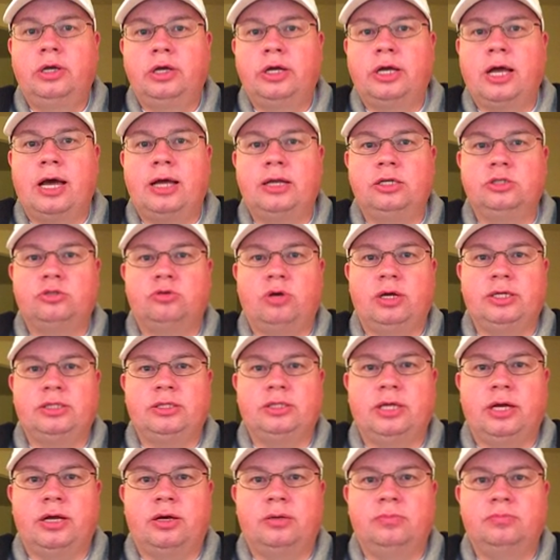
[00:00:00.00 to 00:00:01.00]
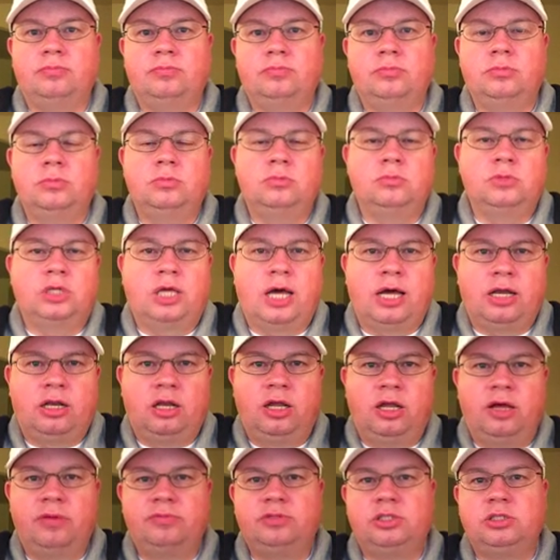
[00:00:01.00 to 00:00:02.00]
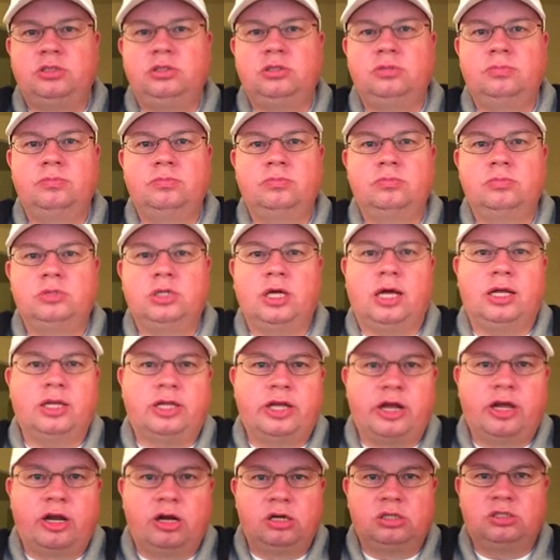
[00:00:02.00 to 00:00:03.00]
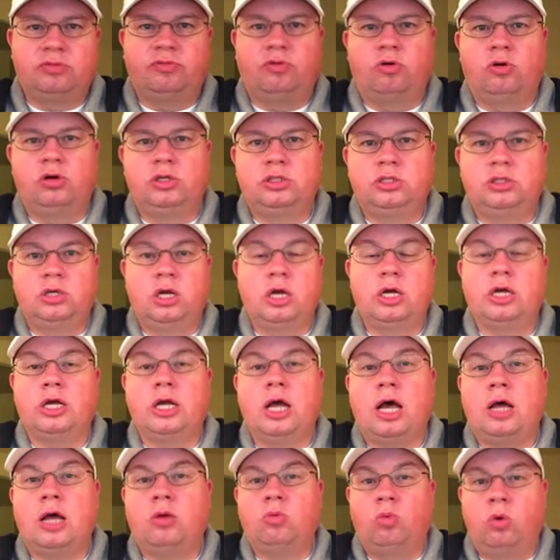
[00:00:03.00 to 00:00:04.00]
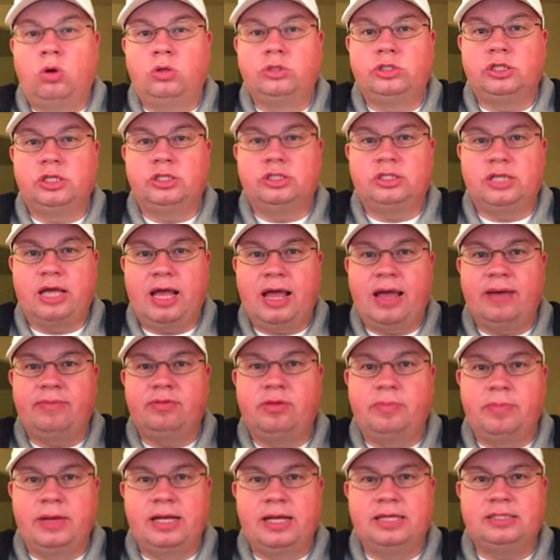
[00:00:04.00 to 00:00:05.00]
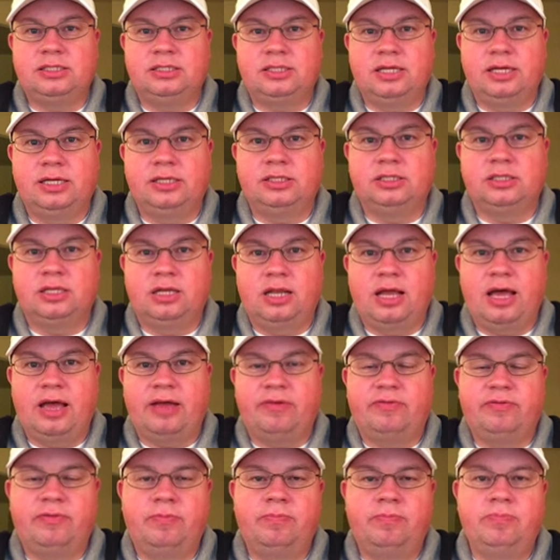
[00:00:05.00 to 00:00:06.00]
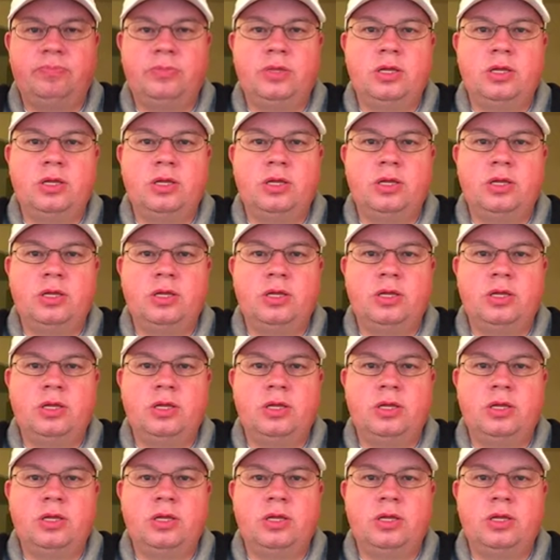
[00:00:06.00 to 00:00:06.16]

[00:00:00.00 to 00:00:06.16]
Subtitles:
God is right there. God loves us. God cares for us. God wants us to have the best things in life.